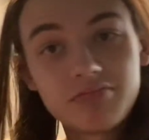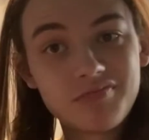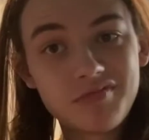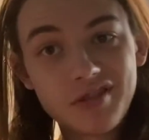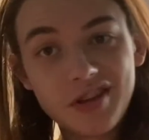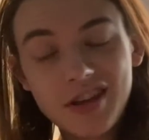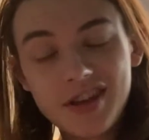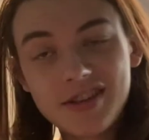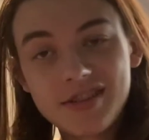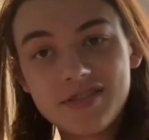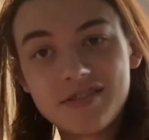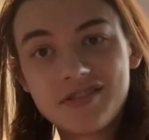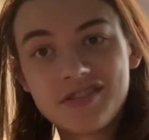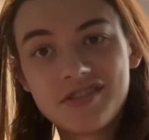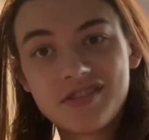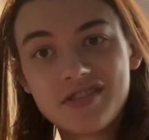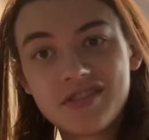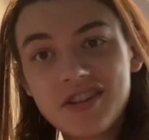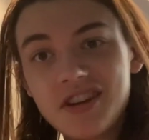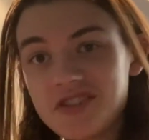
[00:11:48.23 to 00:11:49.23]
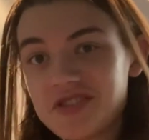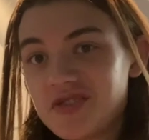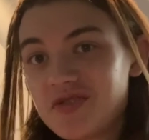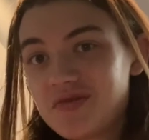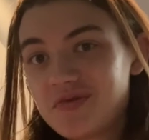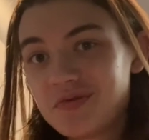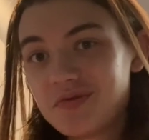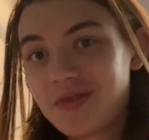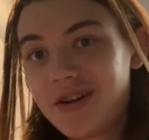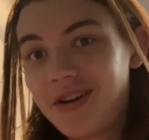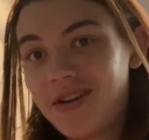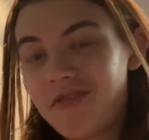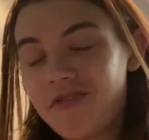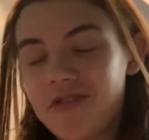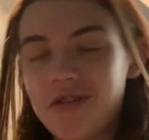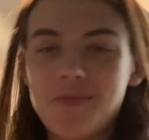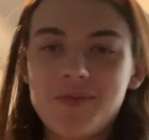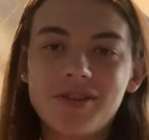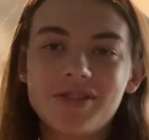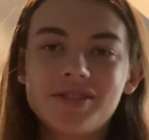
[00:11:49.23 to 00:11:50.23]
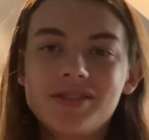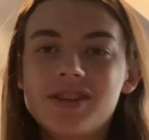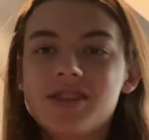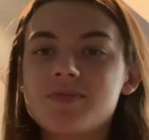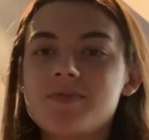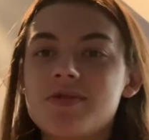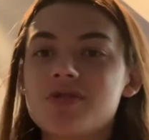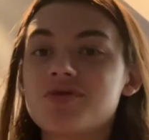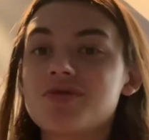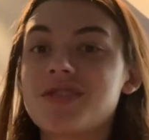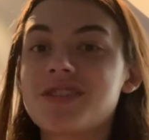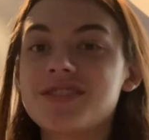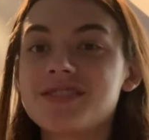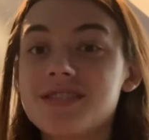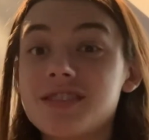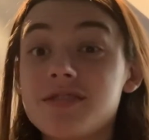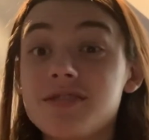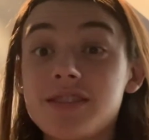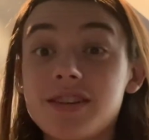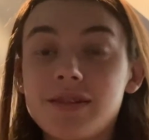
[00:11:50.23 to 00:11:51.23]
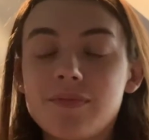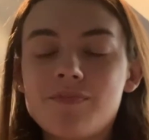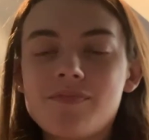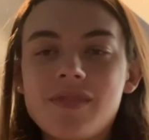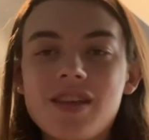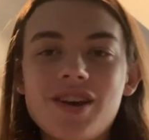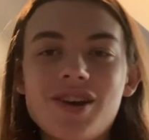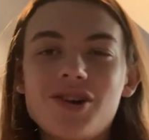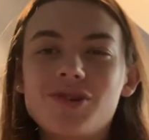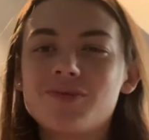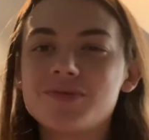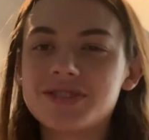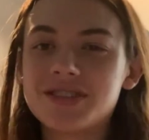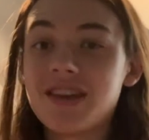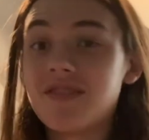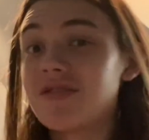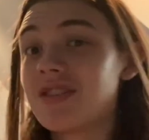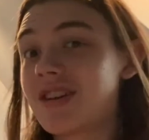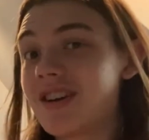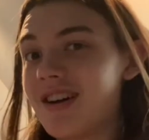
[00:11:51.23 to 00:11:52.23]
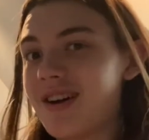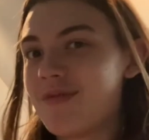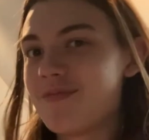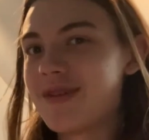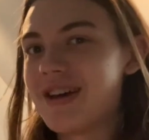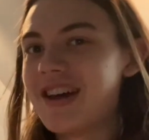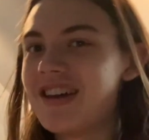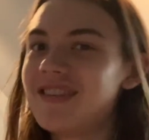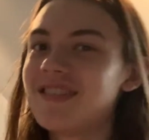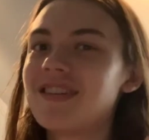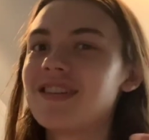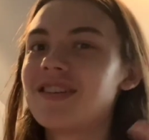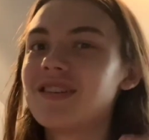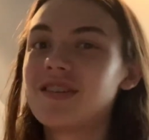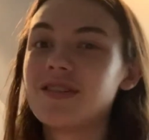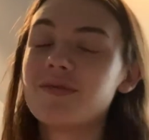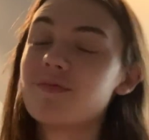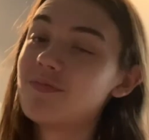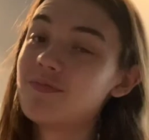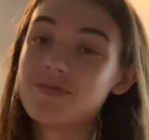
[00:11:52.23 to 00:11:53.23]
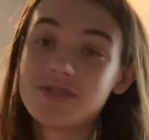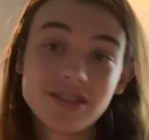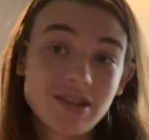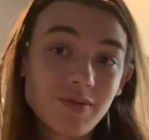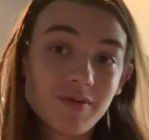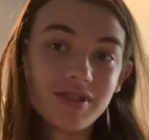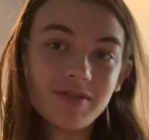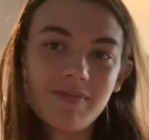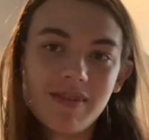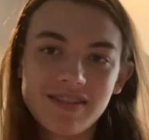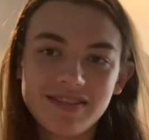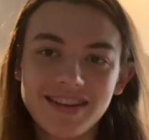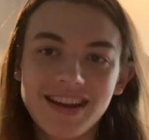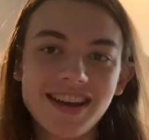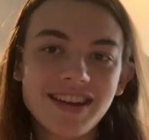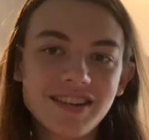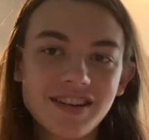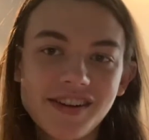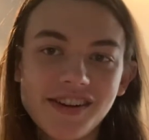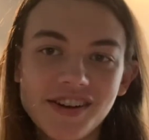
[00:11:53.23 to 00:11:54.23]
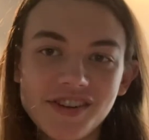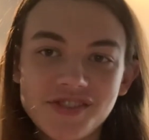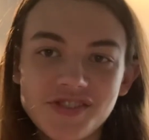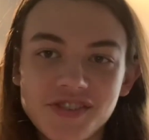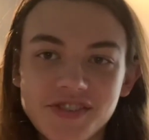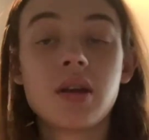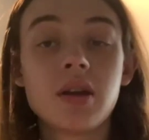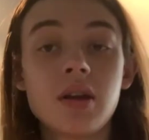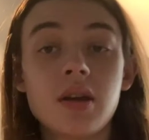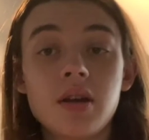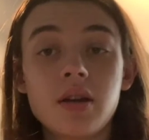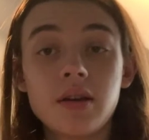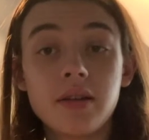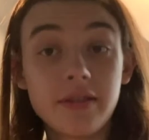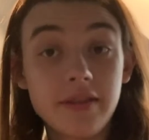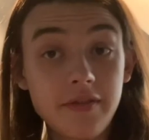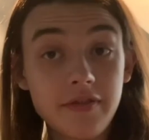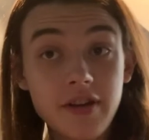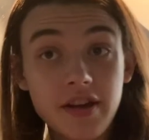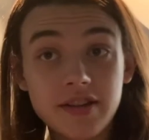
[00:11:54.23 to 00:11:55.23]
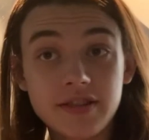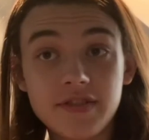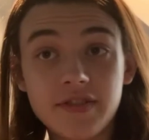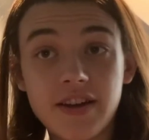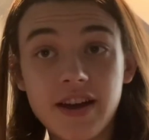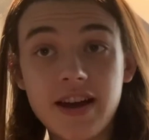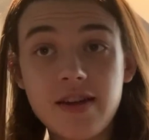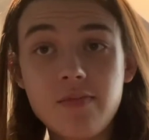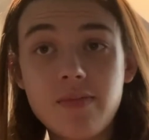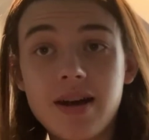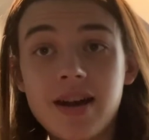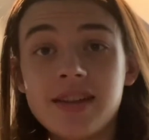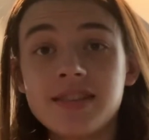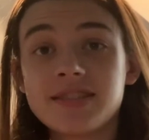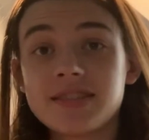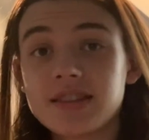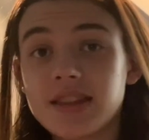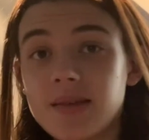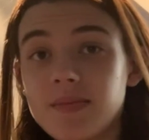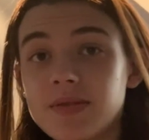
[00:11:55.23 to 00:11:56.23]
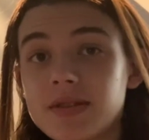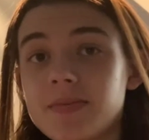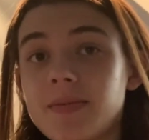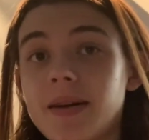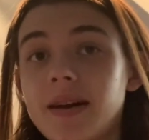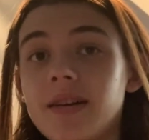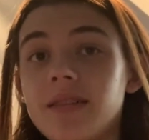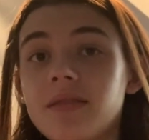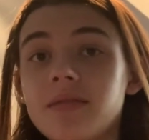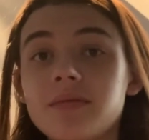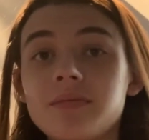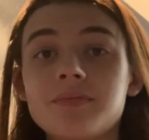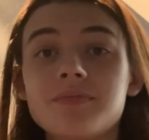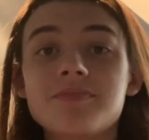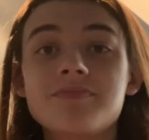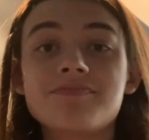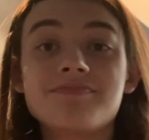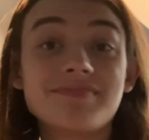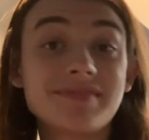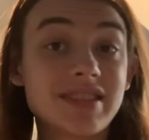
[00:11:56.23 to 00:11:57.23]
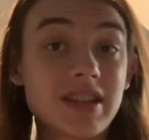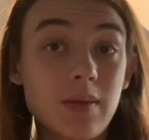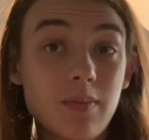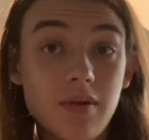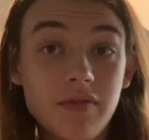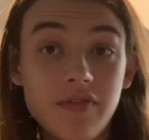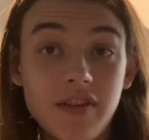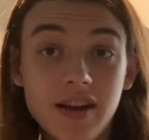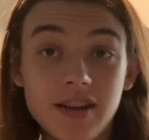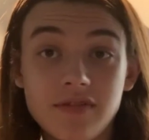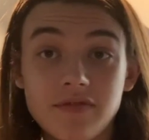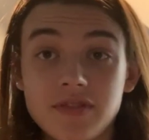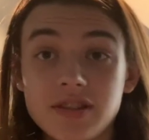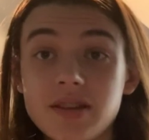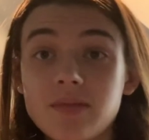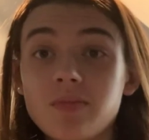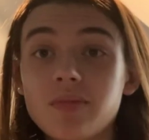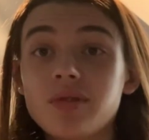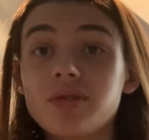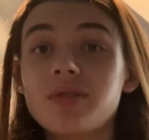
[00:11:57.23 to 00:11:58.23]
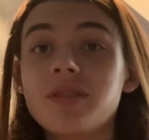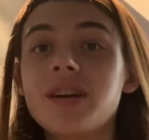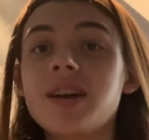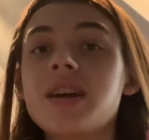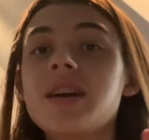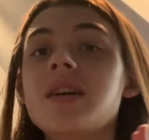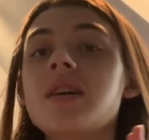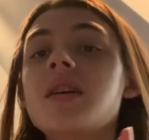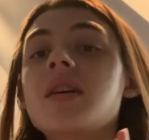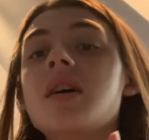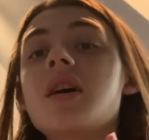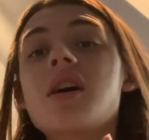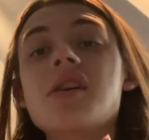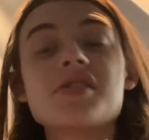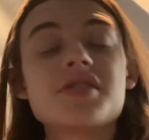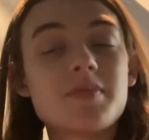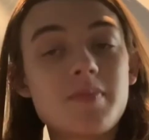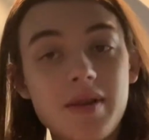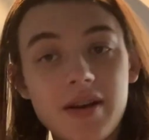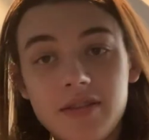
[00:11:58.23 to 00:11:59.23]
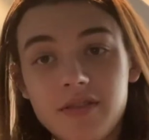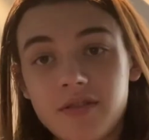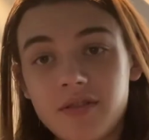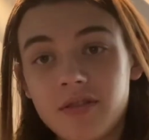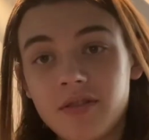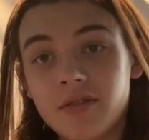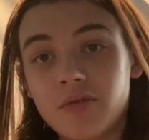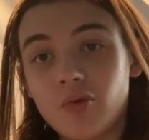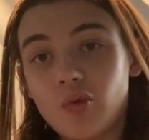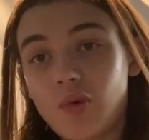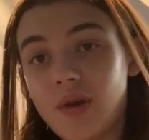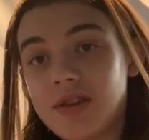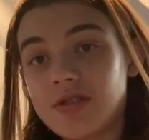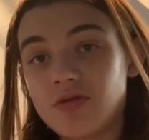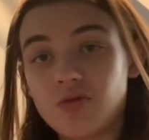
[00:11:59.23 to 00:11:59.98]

is not too rare of an ability, especially considering almost every combat, someone's bound to get unconscious. The effects of Eye Bite, Sleep Spell, Sleep Effective Symbol, are some other ways through